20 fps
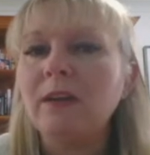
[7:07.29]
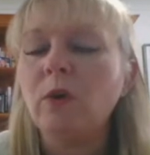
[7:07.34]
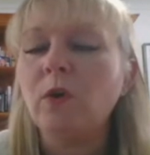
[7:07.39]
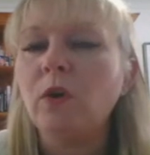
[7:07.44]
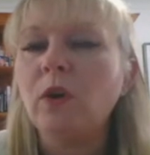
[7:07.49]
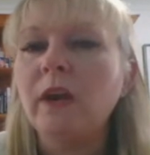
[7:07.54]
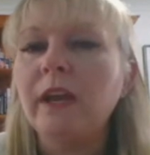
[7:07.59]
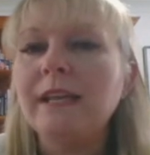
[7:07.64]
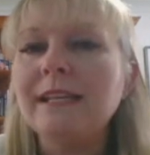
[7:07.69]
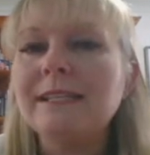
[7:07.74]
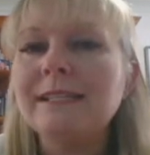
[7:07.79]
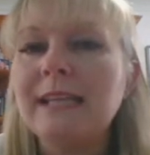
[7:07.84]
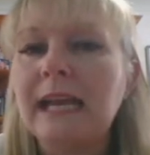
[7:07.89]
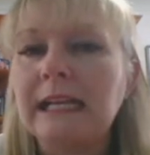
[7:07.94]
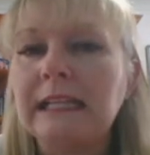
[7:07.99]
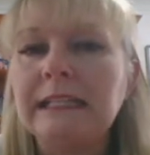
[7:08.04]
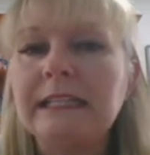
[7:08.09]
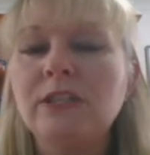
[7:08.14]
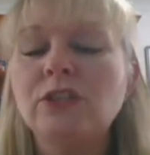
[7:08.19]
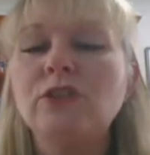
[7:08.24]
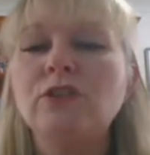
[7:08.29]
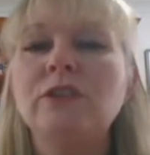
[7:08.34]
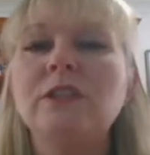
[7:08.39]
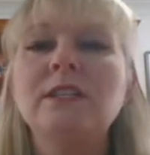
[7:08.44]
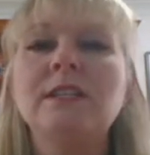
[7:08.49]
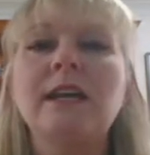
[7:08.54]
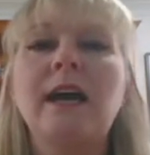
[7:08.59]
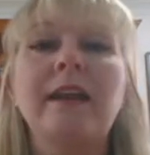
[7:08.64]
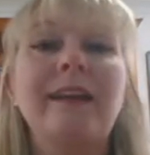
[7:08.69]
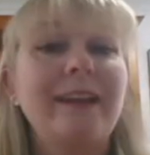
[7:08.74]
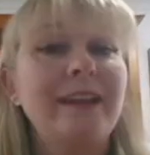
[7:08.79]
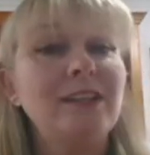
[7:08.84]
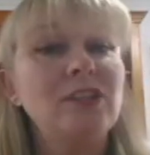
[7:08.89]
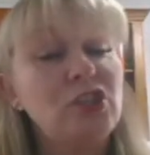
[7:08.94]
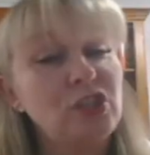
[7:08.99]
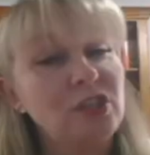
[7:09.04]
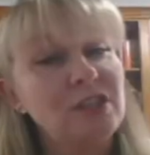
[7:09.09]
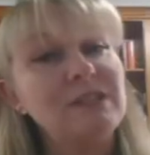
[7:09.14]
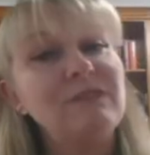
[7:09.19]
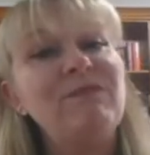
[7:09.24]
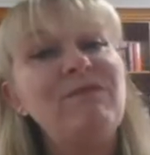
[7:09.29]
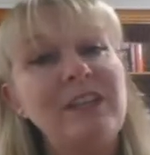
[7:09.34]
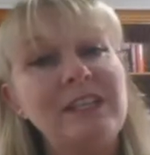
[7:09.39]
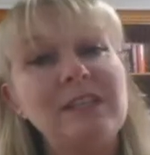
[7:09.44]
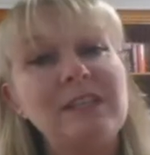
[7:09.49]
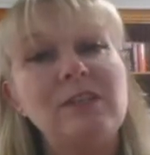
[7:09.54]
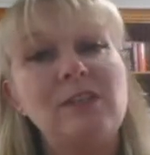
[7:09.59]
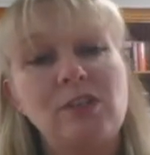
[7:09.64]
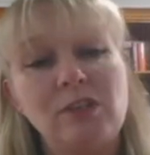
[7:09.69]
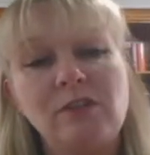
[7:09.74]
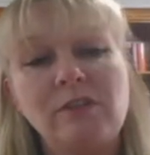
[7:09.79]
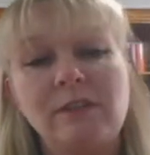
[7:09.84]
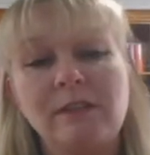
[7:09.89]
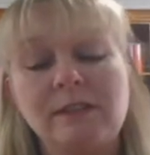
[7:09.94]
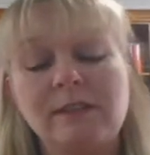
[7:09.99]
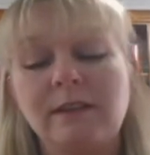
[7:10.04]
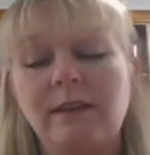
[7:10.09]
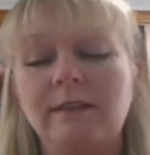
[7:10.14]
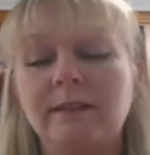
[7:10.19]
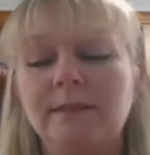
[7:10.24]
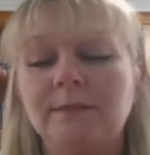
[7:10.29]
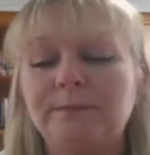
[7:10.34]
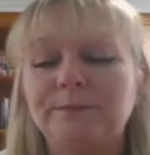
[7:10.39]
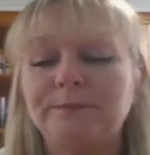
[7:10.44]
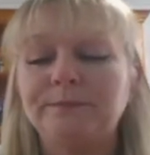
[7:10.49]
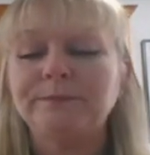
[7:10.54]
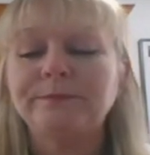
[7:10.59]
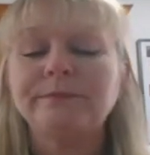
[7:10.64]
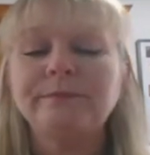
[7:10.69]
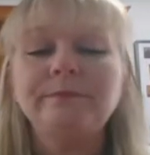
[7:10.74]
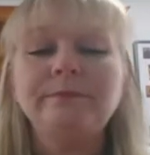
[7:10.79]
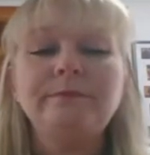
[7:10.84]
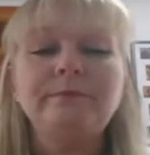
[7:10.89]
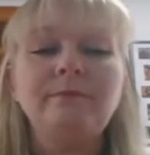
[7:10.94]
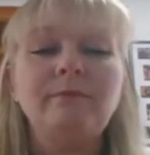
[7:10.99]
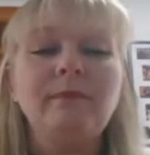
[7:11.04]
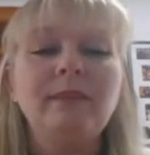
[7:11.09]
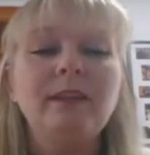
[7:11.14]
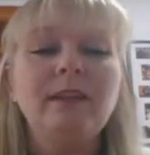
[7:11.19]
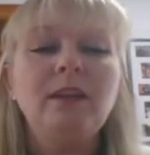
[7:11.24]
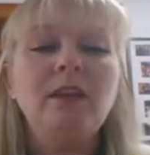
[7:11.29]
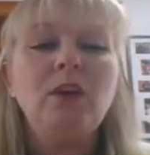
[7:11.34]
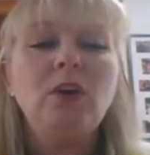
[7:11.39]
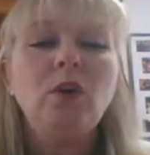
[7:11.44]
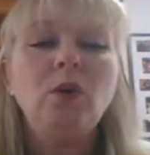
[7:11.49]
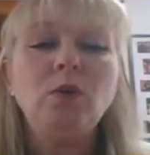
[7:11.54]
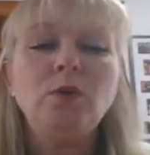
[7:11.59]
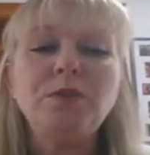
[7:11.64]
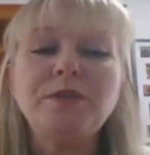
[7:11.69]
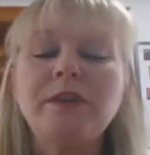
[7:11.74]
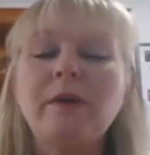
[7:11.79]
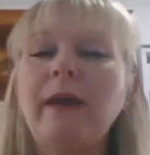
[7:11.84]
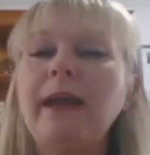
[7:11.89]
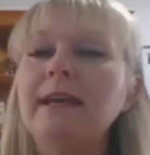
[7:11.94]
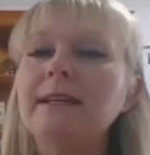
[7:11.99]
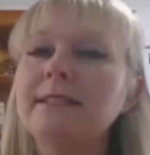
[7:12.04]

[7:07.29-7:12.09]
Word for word: or exactly to the data, it's just fitted to the data. Also, our